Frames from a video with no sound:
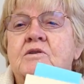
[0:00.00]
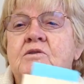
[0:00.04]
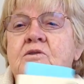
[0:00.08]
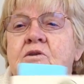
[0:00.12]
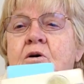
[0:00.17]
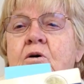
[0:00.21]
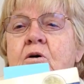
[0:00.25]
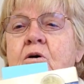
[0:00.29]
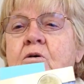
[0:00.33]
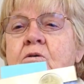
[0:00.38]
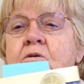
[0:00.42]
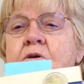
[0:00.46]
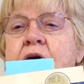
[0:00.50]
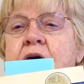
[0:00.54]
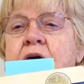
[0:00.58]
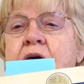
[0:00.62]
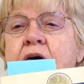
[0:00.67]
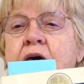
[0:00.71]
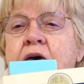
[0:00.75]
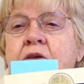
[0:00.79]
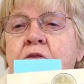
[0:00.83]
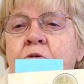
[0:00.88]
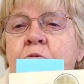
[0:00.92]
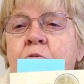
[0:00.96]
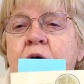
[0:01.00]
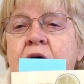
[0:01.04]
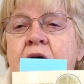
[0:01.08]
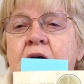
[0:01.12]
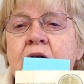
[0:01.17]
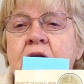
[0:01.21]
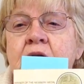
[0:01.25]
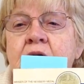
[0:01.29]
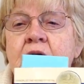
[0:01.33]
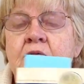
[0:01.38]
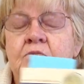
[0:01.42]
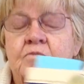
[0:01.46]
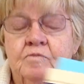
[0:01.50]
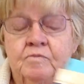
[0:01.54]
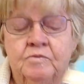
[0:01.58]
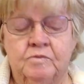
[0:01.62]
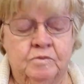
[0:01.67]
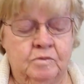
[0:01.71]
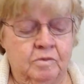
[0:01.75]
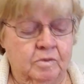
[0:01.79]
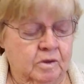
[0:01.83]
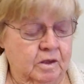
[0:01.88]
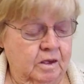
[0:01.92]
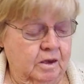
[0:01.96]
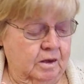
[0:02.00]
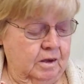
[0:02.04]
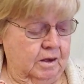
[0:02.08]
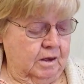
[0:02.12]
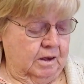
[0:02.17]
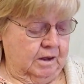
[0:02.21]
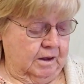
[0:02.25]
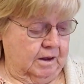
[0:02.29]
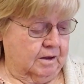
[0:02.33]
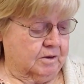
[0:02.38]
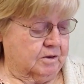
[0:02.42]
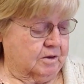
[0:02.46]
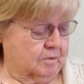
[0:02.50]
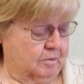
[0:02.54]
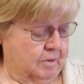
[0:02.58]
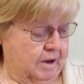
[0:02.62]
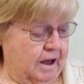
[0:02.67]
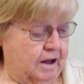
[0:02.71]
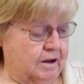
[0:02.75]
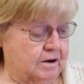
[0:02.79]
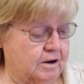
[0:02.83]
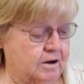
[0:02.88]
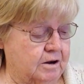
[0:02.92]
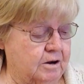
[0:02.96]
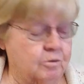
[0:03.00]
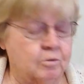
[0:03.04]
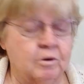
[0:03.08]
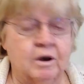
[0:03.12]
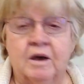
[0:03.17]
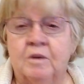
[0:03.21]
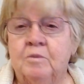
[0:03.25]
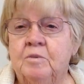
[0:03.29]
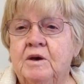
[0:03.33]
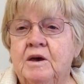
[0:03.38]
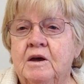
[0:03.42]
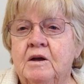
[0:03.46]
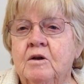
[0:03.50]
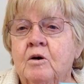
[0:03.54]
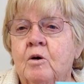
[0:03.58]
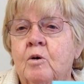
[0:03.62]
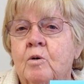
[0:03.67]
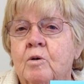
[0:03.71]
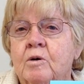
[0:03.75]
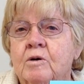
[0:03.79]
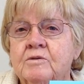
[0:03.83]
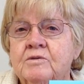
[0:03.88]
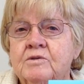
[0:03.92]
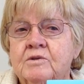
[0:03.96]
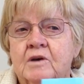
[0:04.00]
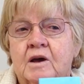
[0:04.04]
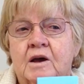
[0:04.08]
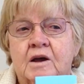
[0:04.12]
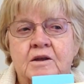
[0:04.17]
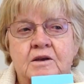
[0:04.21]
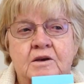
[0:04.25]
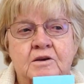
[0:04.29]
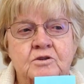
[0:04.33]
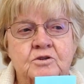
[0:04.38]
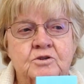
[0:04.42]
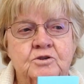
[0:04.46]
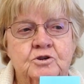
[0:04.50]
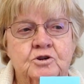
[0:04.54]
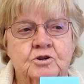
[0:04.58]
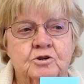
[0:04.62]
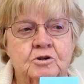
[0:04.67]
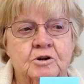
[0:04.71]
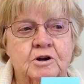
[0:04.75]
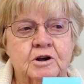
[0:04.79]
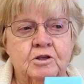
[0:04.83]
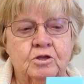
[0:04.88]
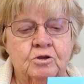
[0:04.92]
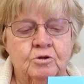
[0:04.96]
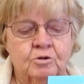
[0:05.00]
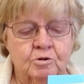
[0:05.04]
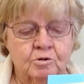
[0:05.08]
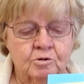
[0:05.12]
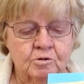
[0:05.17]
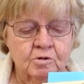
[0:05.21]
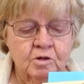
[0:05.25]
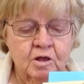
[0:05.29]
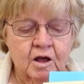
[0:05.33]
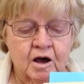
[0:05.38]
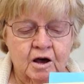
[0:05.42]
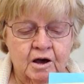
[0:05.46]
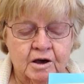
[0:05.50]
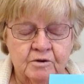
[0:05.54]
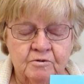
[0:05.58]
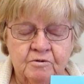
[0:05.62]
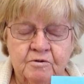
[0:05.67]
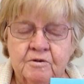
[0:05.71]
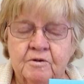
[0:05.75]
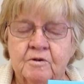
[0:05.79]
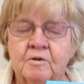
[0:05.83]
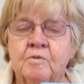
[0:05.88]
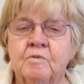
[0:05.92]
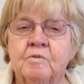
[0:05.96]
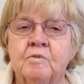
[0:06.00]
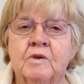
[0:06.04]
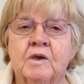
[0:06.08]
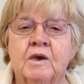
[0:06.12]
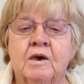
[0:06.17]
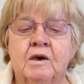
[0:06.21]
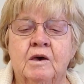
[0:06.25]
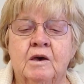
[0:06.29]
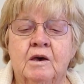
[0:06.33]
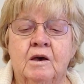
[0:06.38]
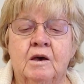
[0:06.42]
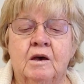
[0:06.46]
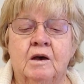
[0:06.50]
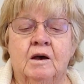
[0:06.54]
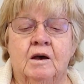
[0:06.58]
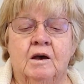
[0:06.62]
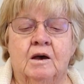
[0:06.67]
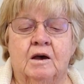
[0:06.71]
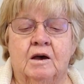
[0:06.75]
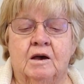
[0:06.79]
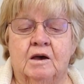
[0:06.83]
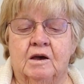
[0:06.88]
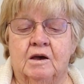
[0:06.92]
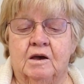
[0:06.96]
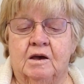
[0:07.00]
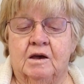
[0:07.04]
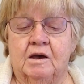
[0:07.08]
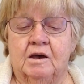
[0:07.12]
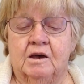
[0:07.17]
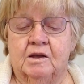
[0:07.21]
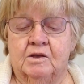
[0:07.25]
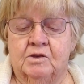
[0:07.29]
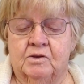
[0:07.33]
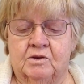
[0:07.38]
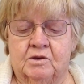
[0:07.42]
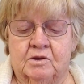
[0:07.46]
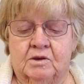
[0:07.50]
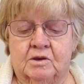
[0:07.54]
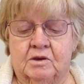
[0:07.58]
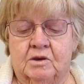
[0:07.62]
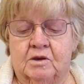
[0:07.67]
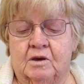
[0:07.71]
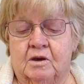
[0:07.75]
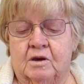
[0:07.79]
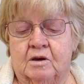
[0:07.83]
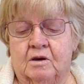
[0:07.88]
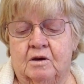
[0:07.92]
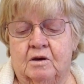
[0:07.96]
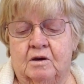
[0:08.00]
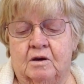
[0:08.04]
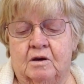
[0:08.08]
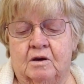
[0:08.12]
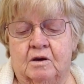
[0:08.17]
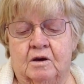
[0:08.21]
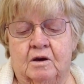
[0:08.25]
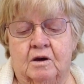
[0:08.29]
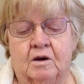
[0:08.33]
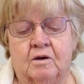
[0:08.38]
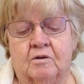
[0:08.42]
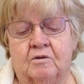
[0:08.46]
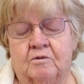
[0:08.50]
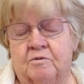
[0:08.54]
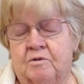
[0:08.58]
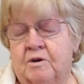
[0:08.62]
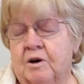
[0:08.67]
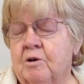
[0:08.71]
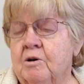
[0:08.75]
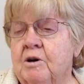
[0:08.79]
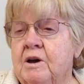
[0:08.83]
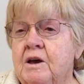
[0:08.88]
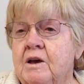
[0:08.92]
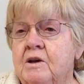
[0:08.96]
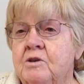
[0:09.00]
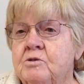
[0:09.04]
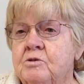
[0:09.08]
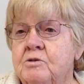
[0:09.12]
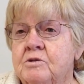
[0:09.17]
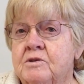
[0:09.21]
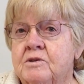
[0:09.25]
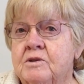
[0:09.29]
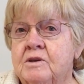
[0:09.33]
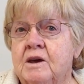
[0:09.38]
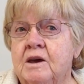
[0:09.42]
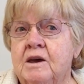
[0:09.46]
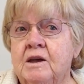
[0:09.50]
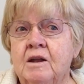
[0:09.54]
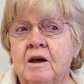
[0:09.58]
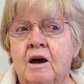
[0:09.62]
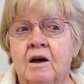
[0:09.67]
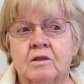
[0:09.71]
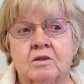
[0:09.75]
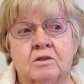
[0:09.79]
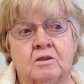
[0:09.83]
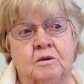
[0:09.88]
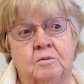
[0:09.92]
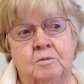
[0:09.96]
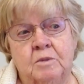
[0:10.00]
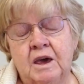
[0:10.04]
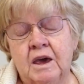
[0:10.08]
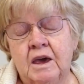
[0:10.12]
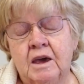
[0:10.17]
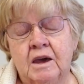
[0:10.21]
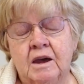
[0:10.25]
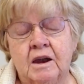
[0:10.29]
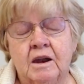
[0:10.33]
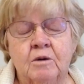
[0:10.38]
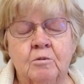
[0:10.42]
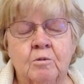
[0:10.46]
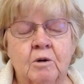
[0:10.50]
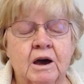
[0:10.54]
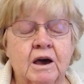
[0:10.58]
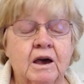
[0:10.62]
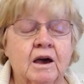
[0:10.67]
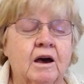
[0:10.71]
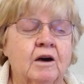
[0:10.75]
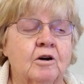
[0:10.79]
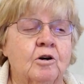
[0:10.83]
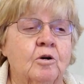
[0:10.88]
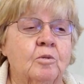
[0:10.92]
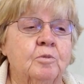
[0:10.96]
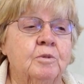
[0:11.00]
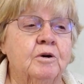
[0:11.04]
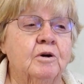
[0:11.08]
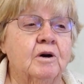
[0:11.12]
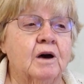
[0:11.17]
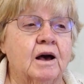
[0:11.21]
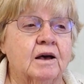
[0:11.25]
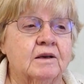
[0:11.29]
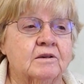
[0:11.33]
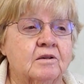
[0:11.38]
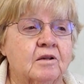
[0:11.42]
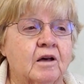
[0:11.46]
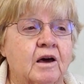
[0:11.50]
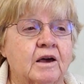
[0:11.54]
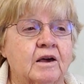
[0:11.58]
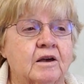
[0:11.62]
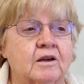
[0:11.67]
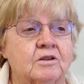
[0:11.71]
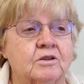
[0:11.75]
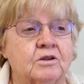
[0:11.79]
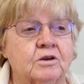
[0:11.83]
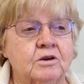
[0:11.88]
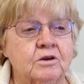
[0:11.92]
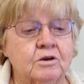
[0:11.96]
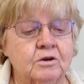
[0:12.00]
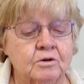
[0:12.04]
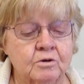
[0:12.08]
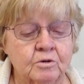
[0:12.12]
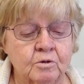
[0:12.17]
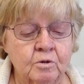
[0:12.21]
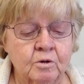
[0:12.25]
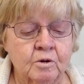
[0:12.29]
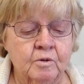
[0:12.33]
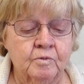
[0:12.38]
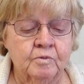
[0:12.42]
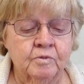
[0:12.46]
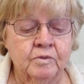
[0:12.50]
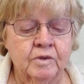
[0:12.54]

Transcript: It's called King of the Wind. It's about an Arabian horse and his journey through life. It's very interesting, to me anyway. I hope you guys like it, too.